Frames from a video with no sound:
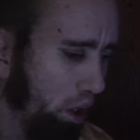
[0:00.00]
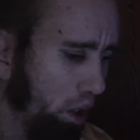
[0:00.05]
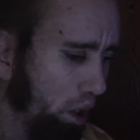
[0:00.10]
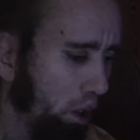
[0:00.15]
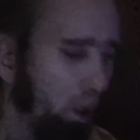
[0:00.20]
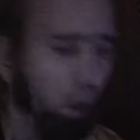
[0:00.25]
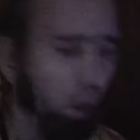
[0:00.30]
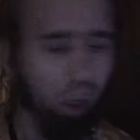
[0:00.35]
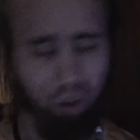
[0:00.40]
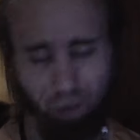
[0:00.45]

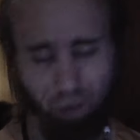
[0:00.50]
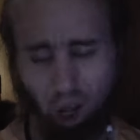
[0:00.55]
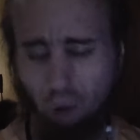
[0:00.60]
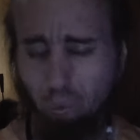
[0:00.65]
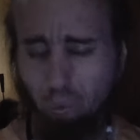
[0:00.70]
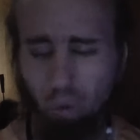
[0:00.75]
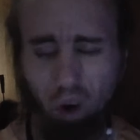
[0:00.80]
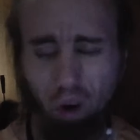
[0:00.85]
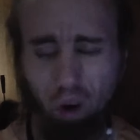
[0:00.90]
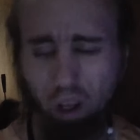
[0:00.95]
Because
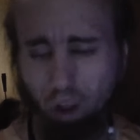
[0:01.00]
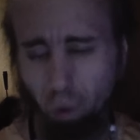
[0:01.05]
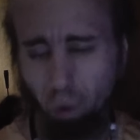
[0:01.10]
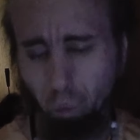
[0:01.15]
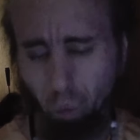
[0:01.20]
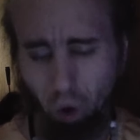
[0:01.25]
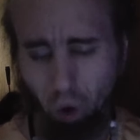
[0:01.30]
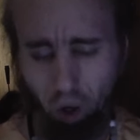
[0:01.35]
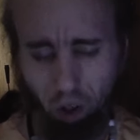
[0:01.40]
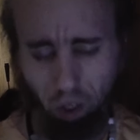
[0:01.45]
I'm willing to
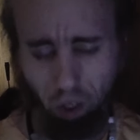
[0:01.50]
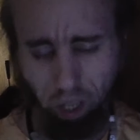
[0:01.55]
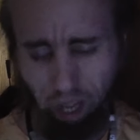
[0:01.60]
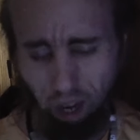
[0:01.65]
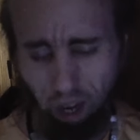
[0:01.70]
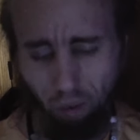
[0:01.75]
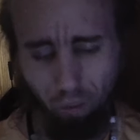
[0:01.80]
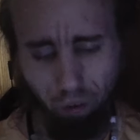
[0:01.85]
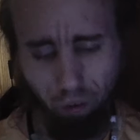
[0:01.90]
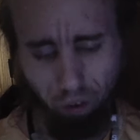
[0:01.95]
work
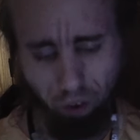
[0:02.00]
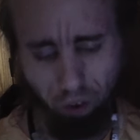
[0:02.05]
out